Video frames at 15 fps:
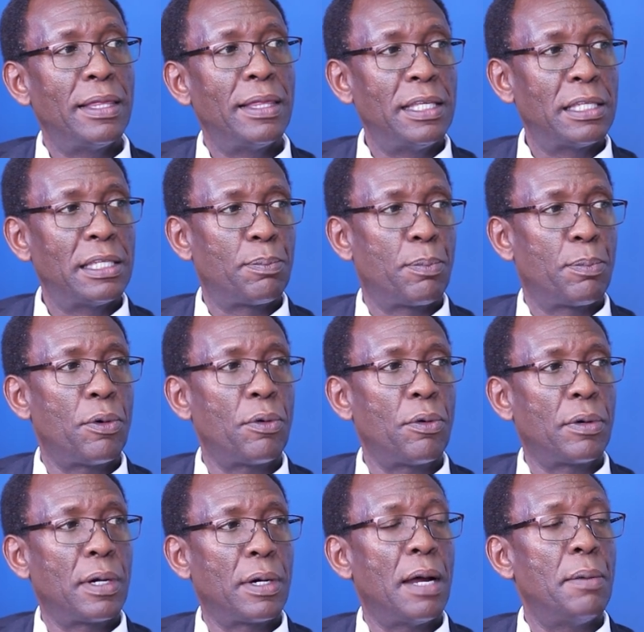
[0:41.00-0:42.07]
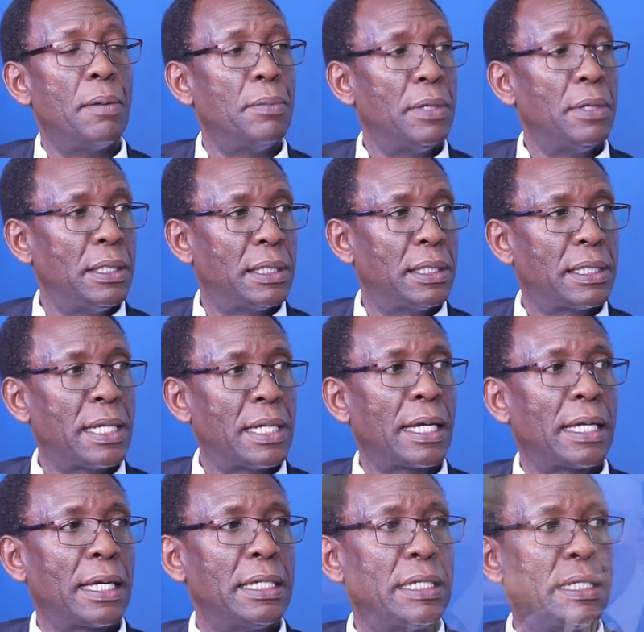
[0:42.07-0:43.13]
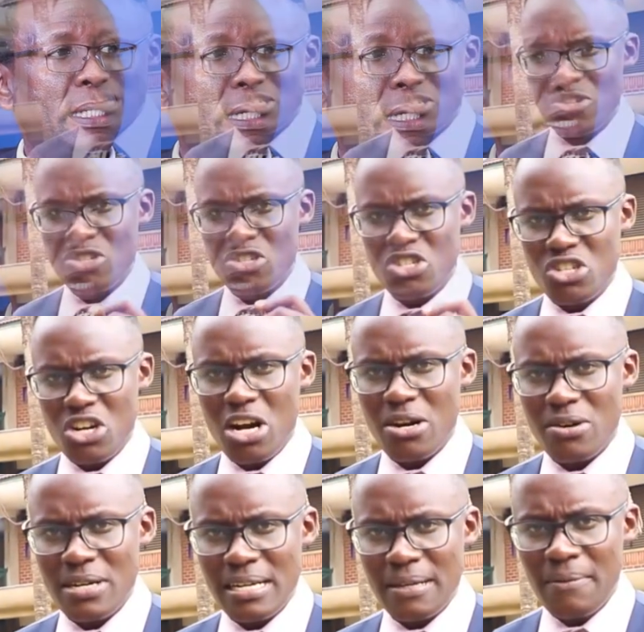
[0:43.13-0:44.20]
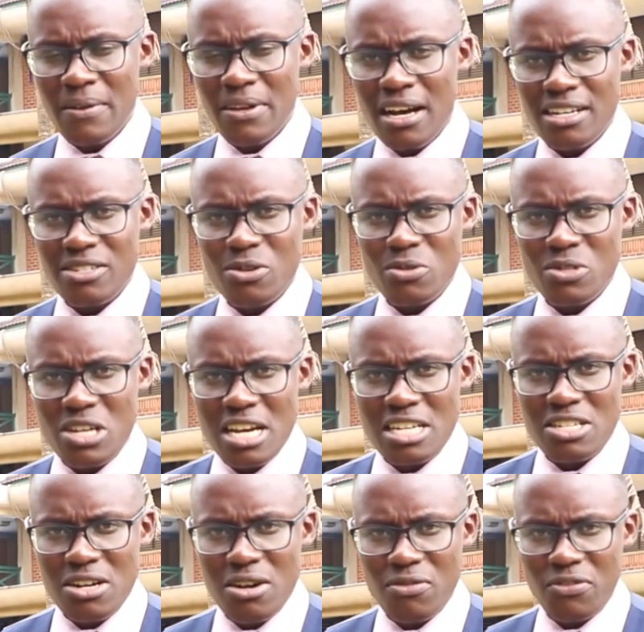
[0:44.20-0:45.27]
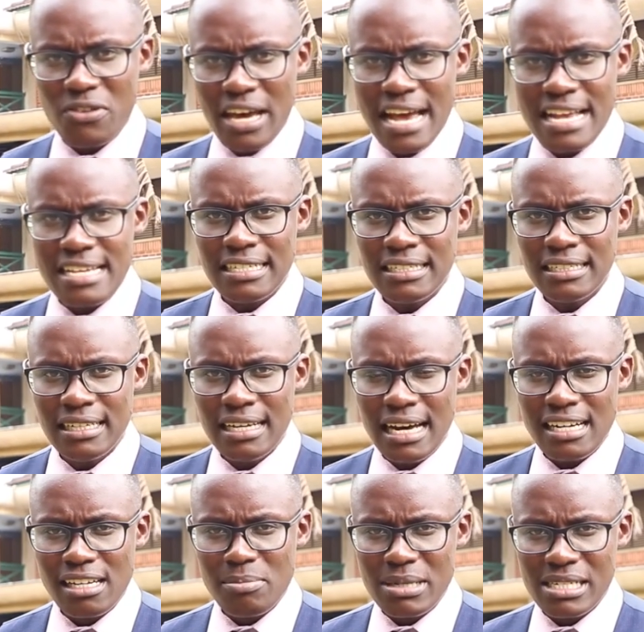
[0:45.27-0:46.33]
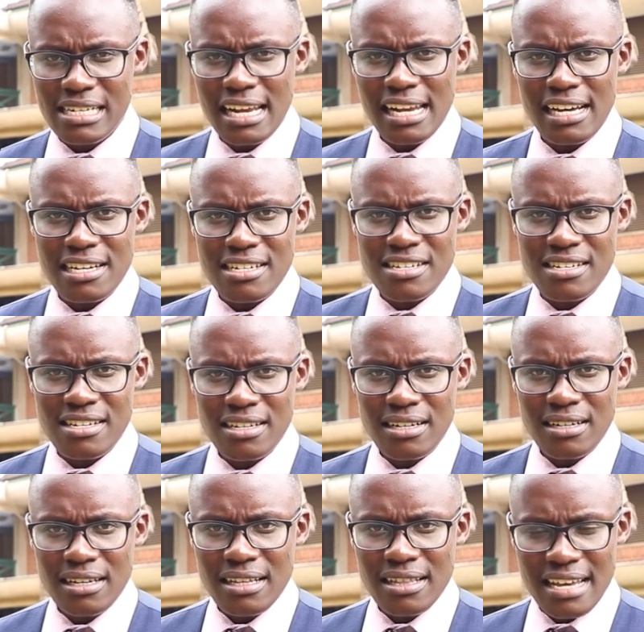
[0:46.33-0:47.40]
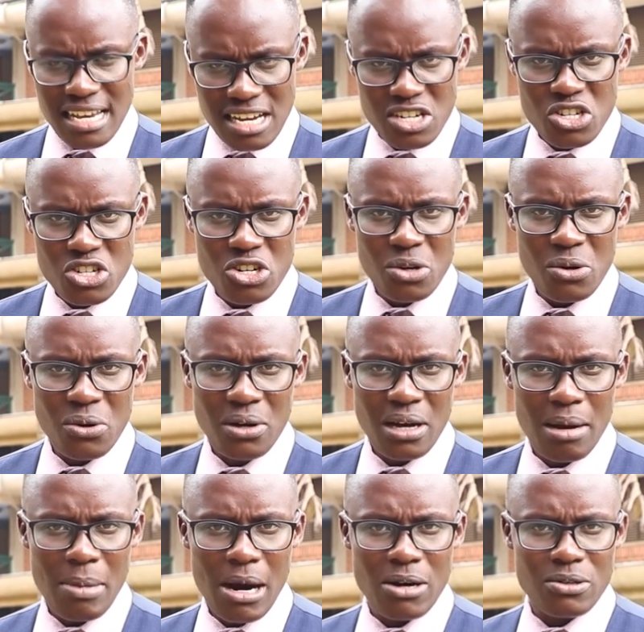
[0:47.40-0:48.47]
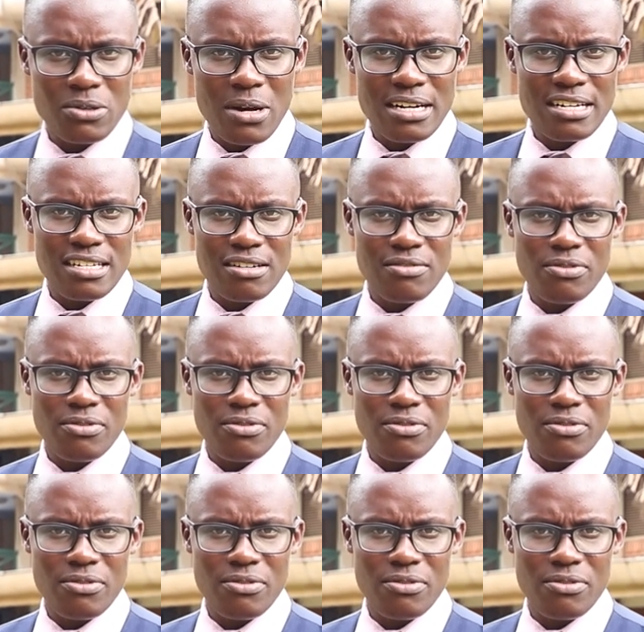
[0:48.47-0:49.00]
CEO of Credit Information Sharing Association of Kenya. They'll be telling us the issue about credit